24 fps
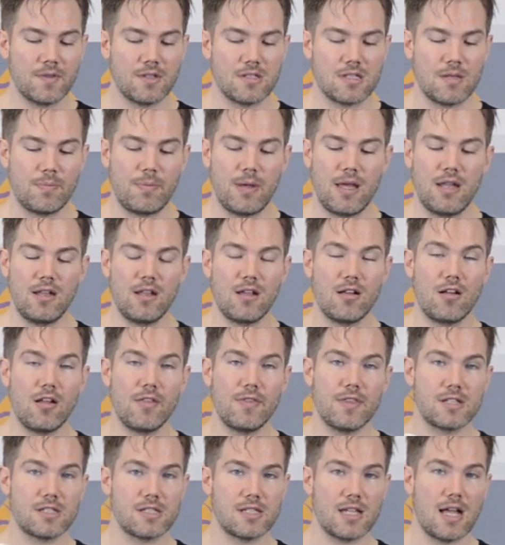depending on
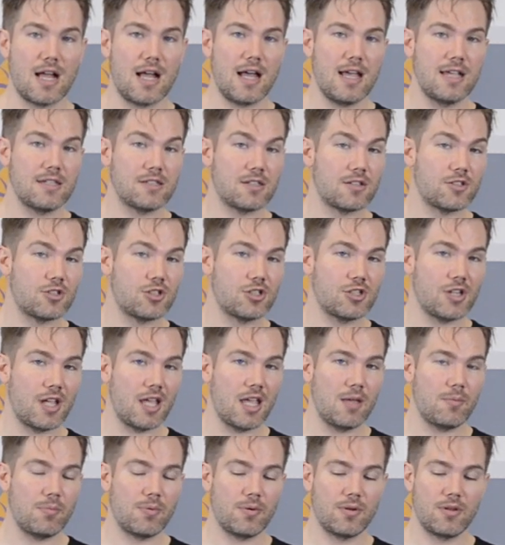the size and
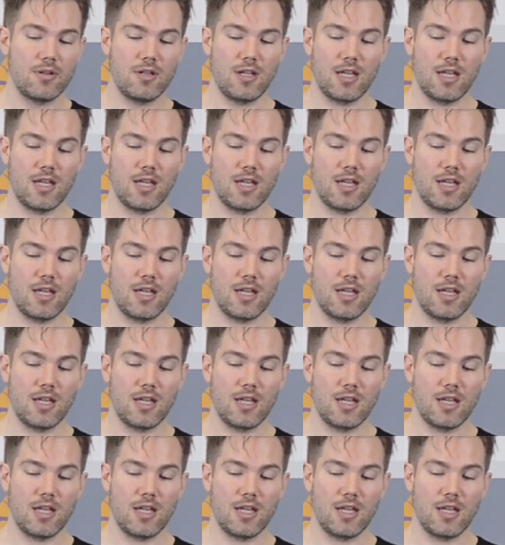shape